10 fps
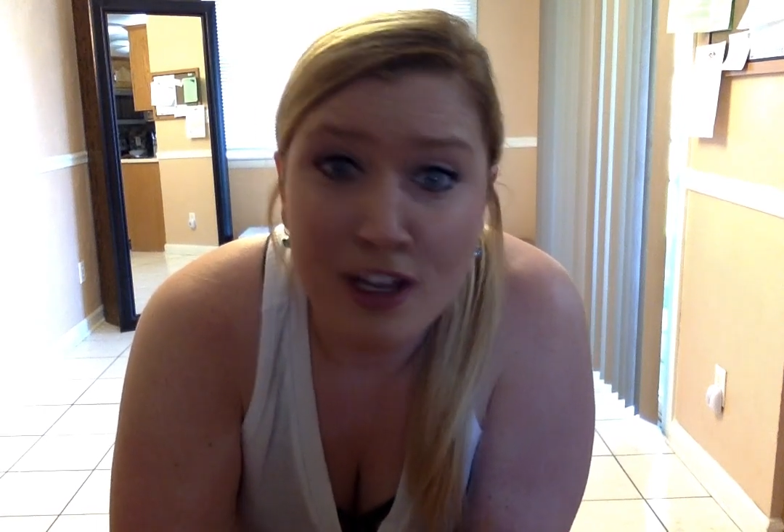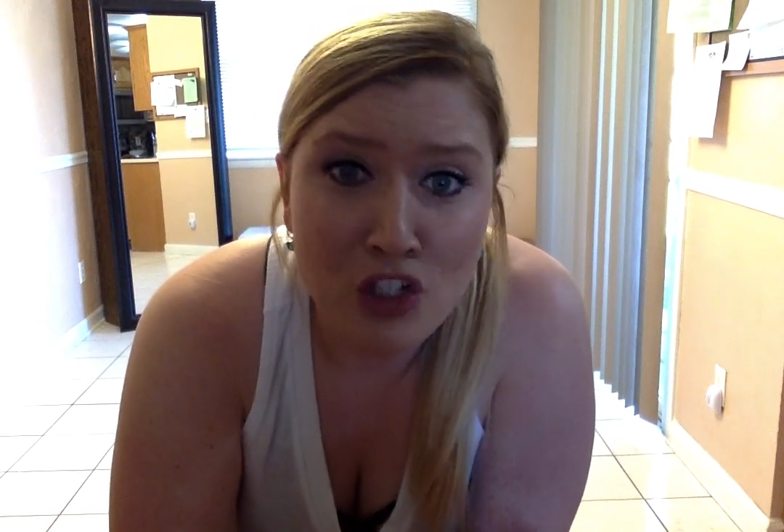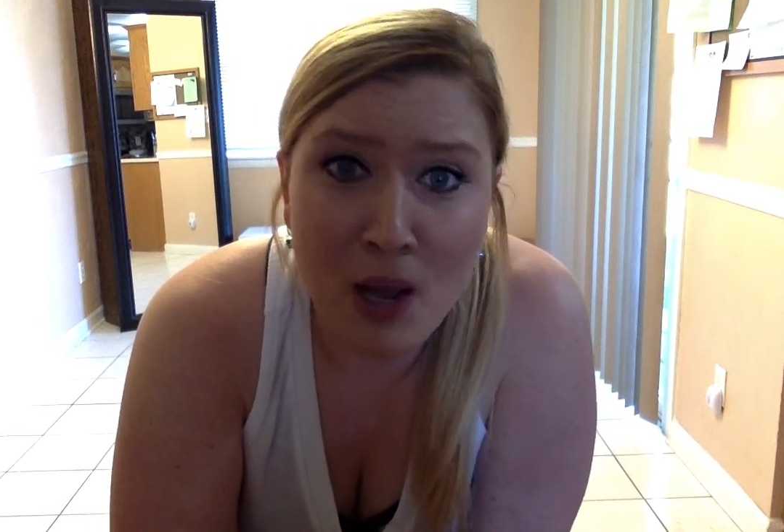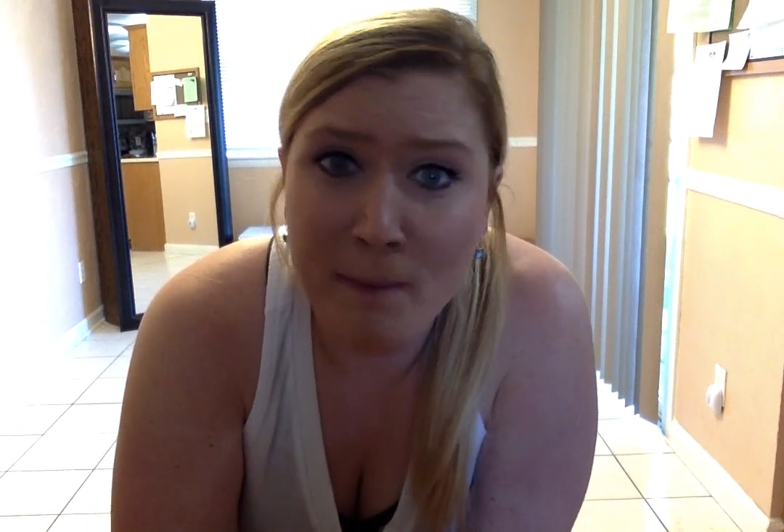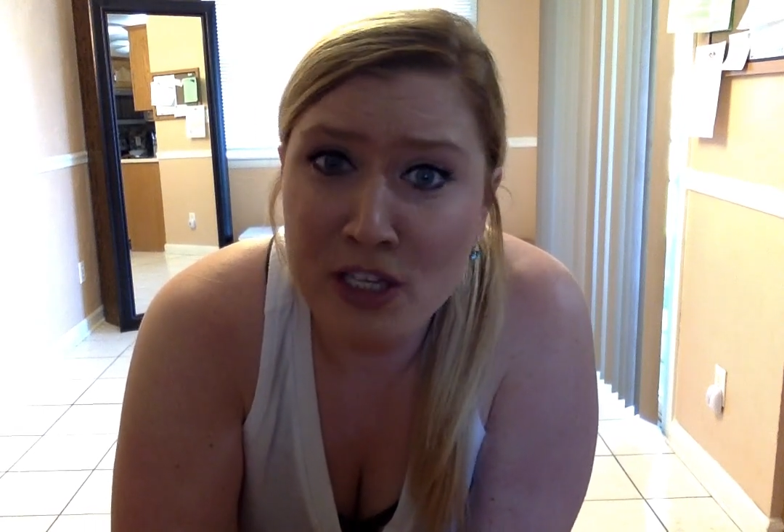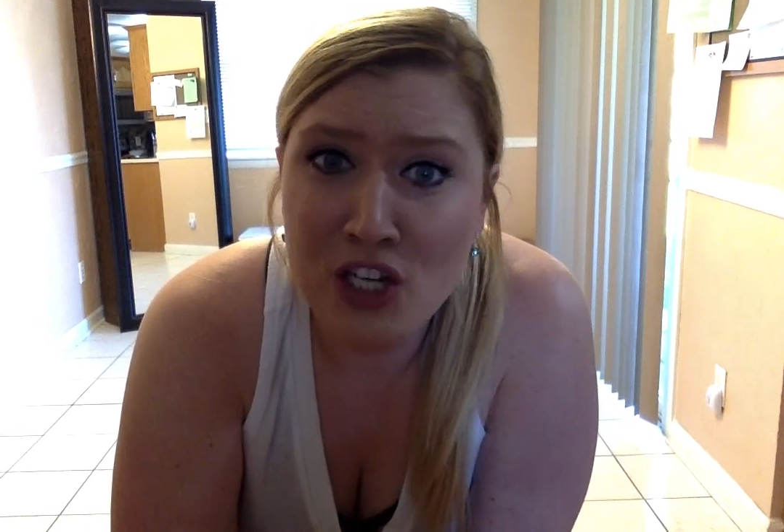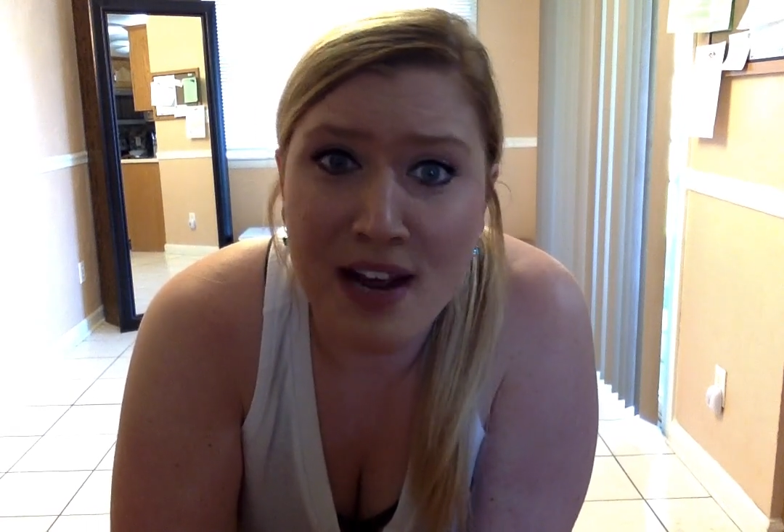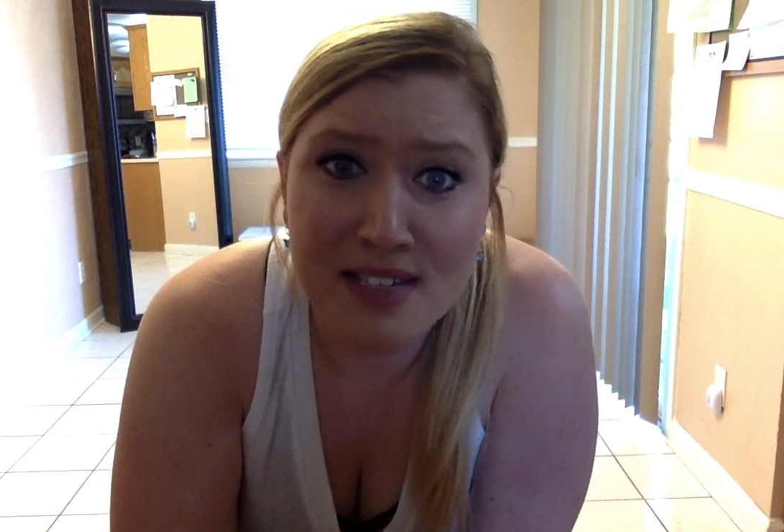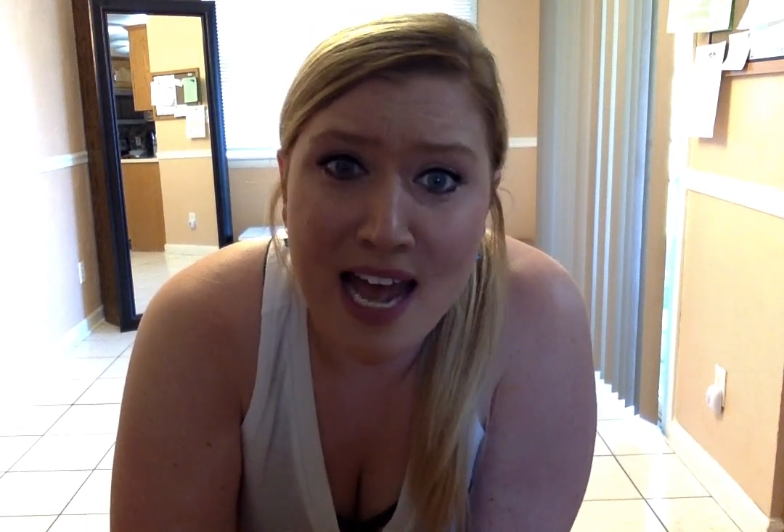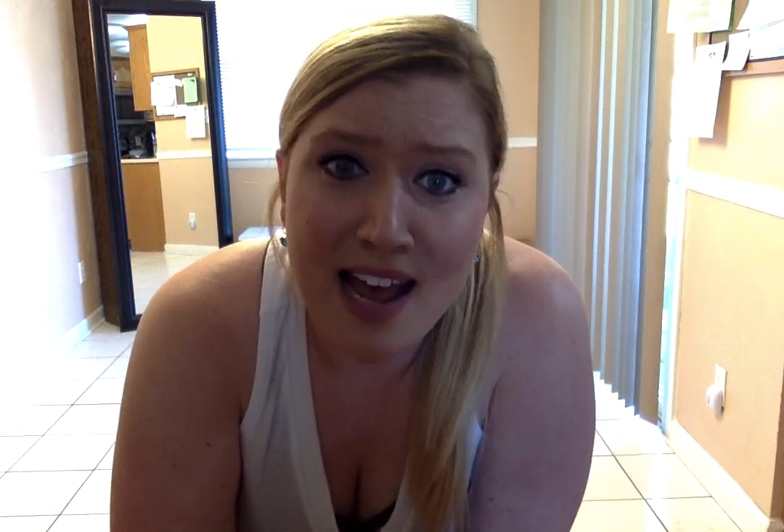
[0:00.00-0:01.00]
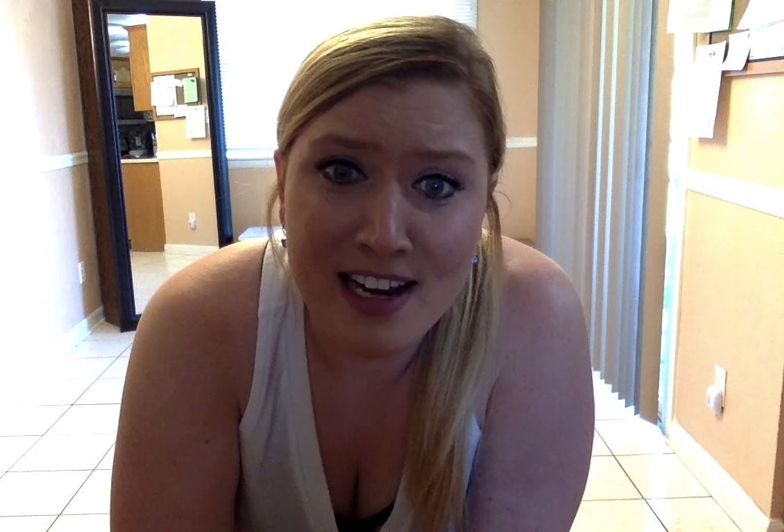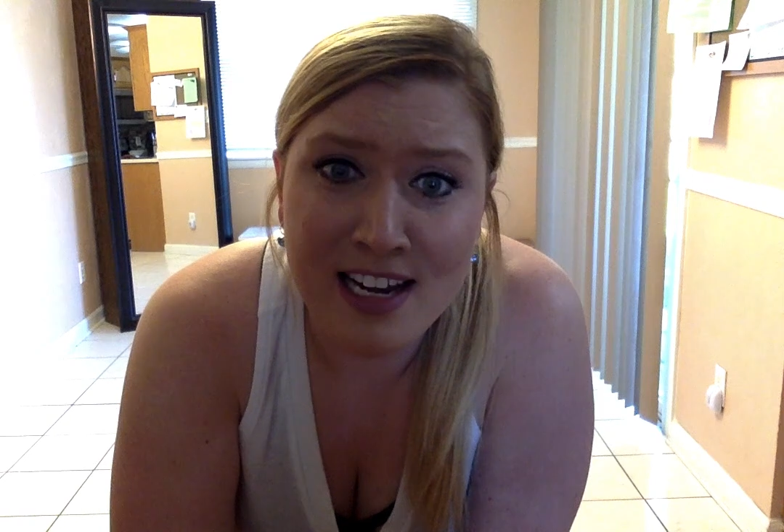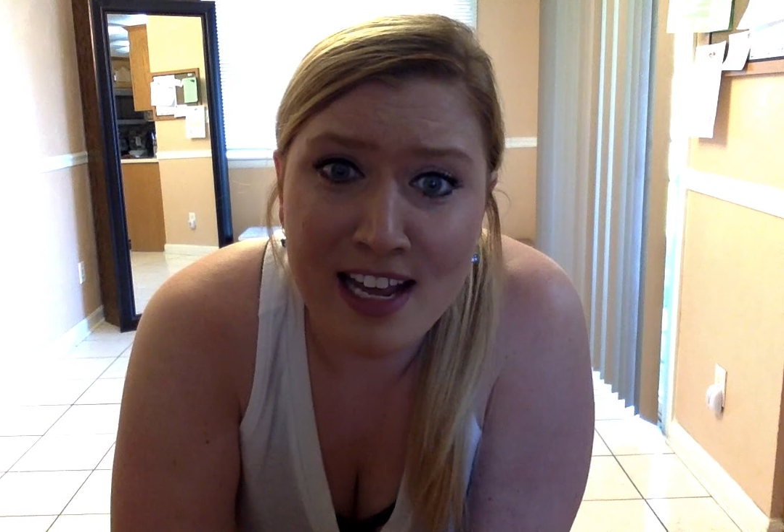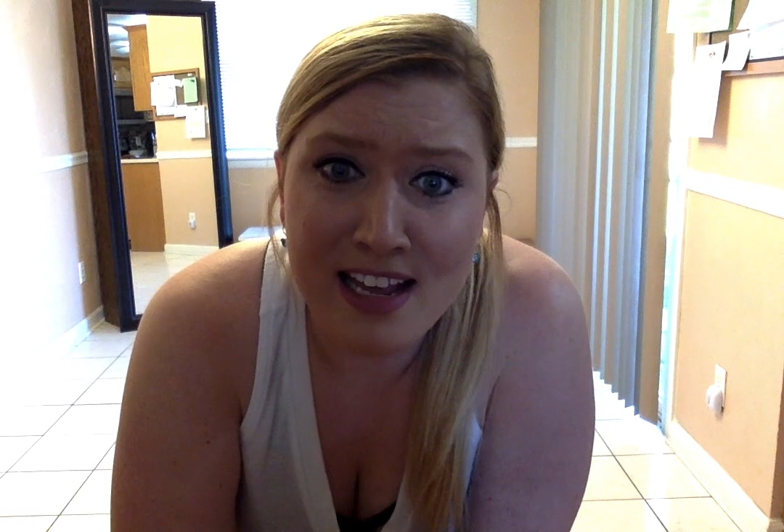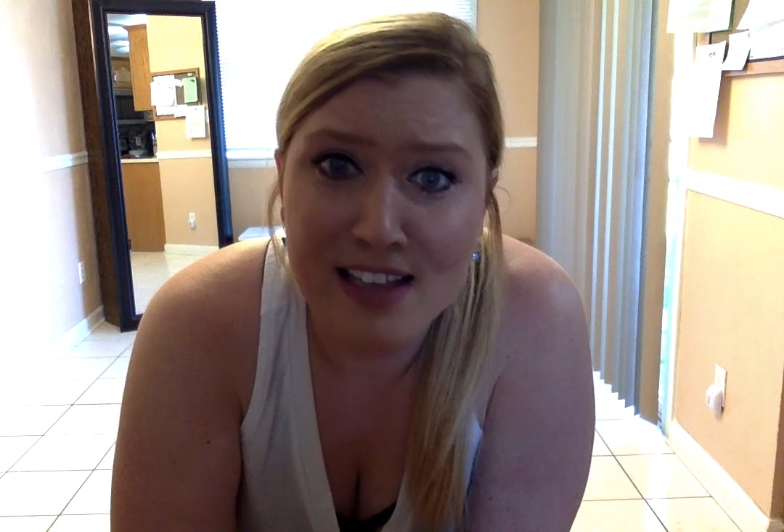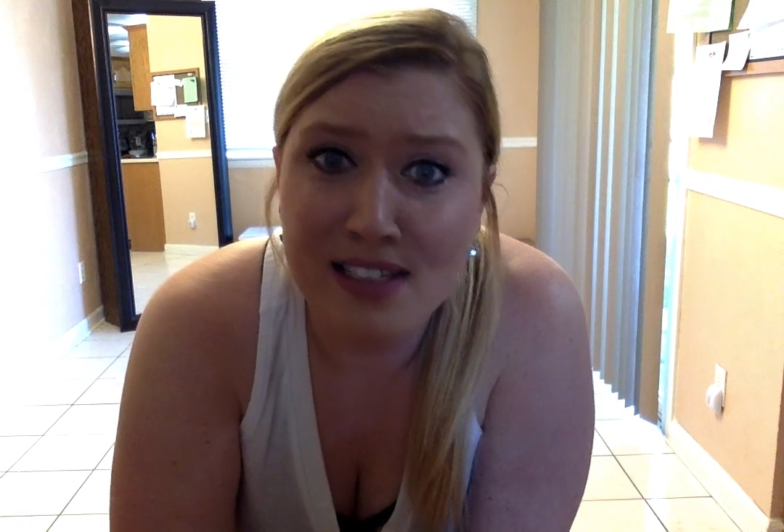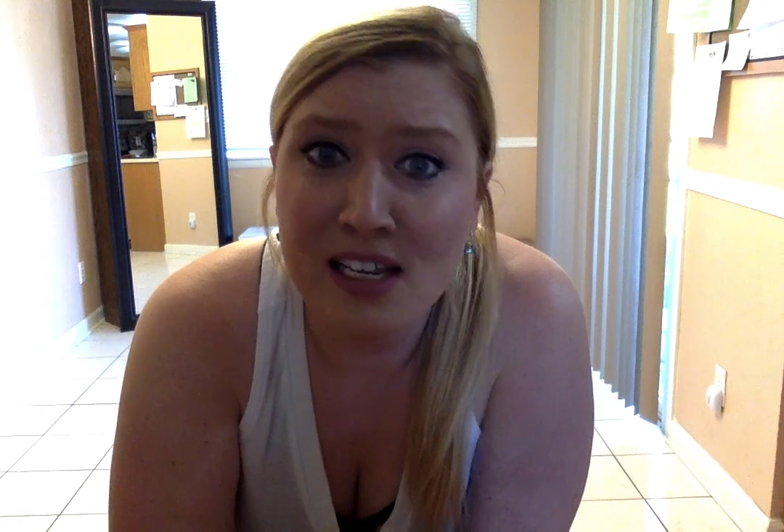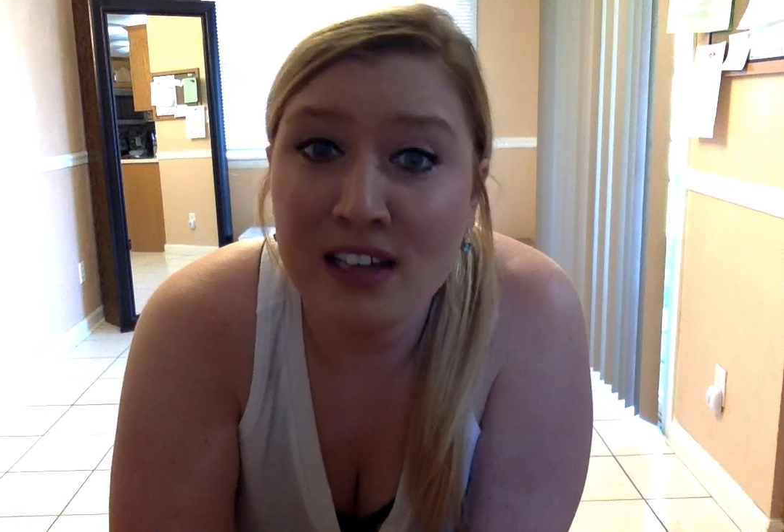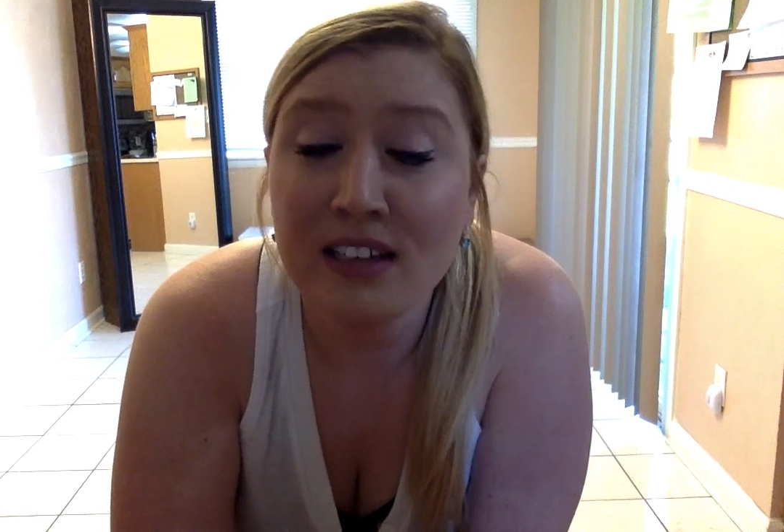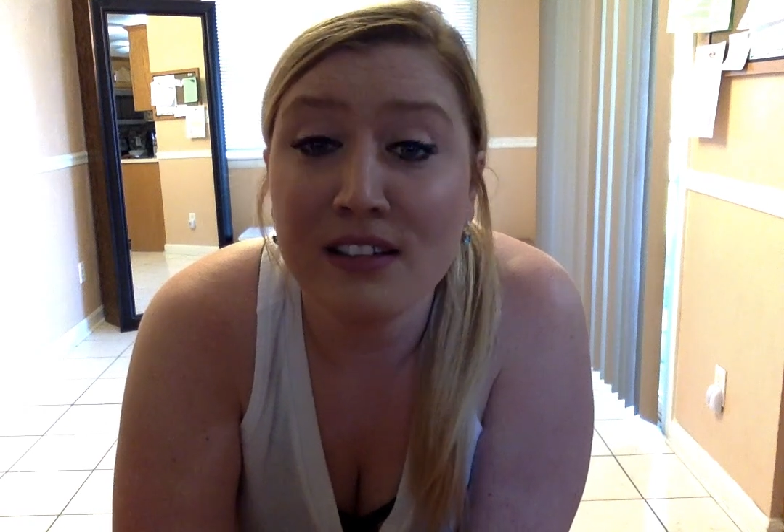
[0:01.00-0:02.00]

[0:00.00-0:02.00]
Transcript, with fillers: Jumping jacks, high knees,